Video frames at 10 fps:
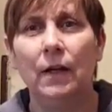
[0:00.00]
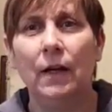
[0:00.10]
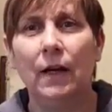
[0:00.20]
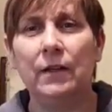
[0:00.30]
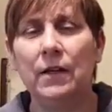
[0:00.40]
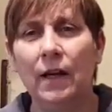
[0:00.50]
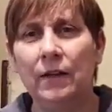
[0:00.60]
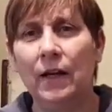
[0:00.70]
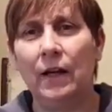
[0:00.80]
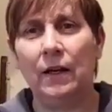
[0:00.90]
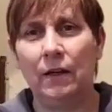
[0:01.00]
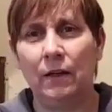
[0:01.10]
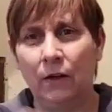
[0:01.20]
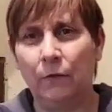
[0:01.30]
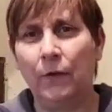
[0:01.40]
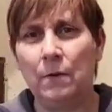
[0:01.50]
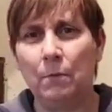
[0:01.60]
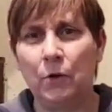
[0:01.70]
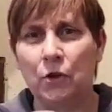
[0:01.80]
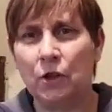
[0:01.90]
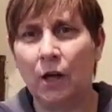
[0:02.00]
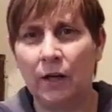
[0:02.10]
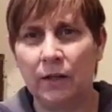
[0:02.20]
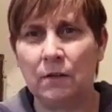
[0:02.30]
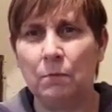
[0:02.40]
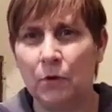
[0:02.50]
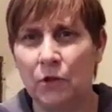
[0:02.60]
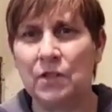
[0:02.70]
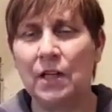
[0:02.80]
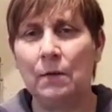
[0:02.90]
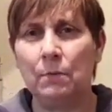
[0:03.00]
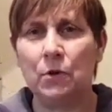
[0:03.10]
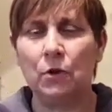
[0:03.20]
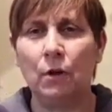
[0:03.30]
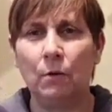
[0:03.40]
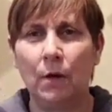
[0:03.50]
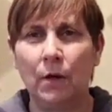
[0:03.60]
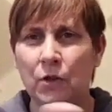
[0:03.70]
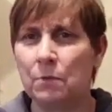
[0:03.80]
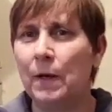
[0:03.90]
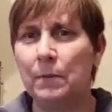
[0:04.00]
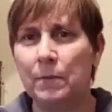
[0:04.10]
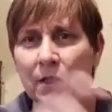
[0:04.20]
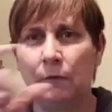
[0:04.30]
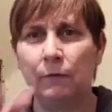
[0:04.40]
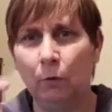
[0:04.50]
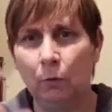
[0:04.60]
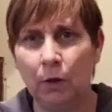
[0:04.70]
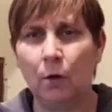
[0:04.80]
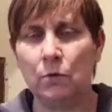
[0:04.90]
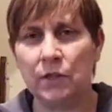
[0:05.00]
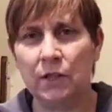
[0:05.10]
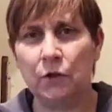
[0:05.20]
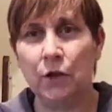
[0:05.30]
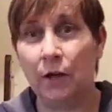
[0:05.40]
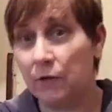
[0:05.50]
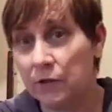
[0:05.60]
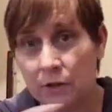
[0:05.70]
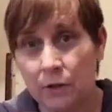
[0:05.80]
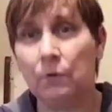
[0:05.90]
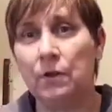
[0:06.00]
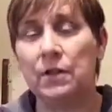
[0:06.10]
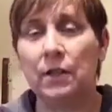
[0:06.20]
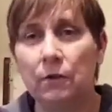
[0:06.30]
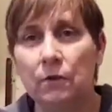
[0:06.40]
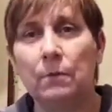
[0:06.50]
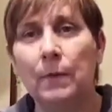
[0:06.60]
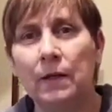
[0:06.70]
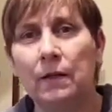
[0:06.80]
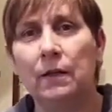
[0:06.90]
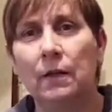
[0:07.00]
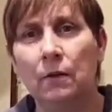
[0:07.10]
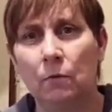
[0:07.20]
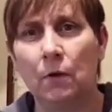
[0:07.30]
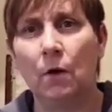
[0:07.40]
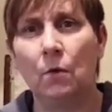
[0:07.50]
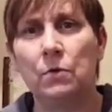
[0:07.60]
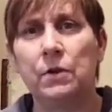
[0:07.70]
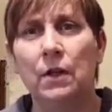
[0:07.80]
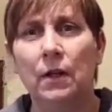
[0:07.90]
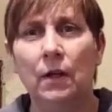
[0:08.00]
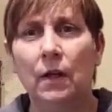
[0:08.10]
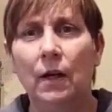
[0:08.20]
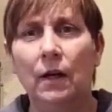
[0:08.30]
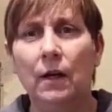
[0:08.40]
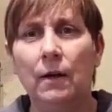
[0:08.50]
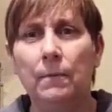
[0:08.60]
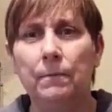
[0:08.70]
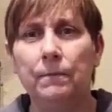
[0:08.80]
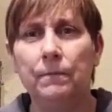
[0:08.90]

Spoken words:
And yeah, that I very much started much the same as you. I just made myself little goals each year. I still continue to make little goals, and